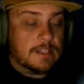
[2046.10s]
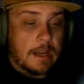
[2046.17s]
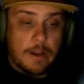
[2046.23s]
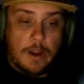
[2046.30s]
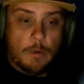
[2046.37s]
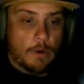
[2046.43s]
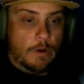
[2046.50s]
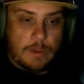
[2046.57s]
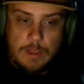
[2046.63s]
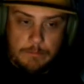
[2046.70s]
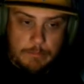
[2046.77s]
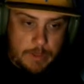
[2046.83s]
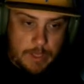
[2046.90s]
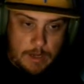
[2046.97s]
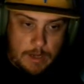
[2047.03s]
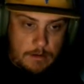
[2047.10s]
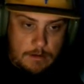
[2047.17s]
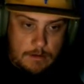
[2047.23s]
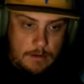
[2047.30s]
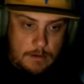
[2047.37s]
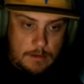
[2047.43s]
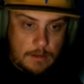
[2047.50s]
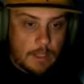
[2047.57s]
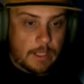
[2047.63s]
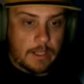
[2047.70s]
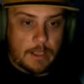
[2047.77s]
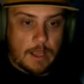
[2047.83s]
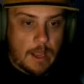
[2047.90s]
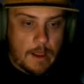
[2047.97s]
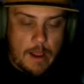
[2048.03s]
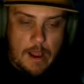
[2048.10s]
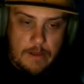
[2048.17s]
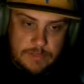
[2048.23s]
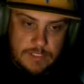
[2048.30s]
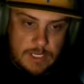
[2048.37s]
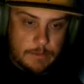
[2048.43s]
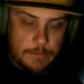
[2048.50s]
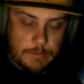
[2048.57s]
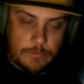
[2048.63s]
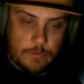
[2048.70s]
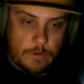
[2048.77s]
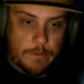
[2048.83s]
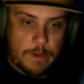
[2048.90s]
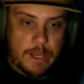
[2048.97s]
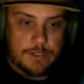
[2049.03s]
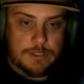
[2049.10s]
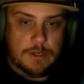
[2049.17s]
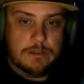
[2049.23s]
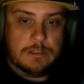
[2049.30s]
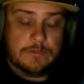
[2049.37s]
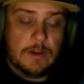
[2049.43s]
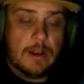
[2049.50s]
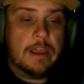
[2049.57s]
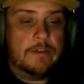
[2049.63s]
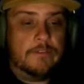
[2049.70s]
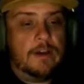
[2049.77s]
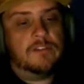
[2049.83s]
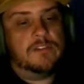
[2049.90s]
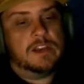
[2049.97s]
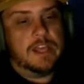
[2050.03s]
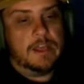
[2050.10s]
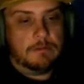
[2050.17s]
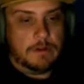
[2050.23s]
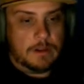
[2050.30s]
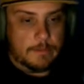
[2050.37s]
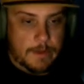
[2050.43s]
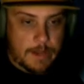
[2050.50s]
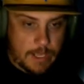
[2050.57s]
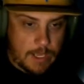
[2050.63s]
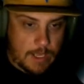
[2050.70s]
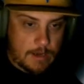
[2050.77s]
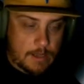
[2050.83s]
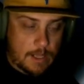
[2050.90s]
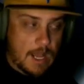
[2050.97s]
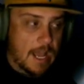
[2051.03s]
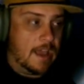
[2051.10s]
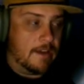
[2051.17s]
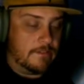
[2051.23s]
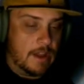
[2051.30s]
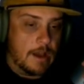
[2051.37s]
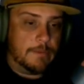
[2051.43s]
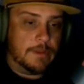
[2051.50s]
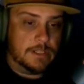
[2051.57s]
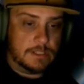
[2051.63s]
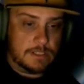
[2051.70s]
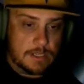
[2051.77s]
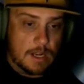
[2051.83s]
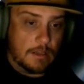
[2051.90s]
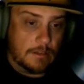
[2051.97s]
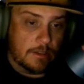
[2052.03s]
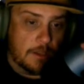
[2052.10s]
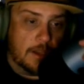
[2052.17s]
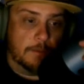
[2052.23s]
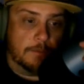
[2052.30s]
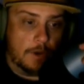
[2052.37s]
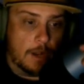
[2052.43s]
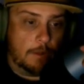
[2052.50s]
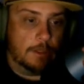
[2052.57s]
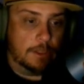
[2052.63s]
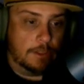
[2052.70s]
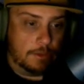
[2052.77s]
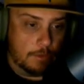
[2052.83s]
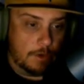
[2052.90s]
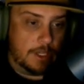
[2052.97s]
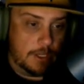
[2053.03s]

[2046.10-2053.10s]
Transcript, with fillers: i know i'll get bit like I, have said it before in past shows if i if i have a ned rig in my hand i have not been stunked in probably three